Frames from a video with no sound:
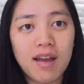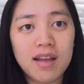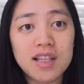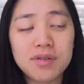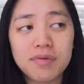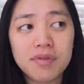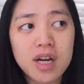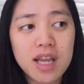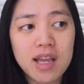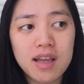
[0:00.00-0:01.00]
It's
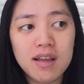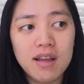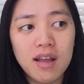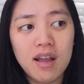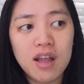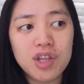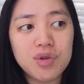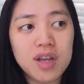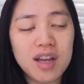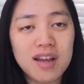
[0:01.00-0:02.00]
free. You
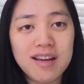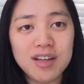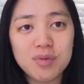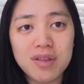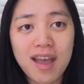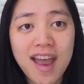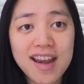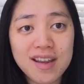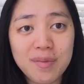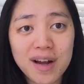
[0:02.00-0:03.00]
can connect with
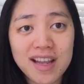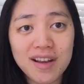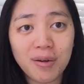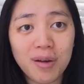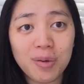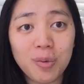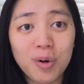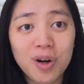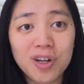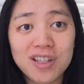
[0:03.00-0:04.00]
anybody around the
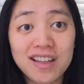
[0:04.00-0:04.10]
world.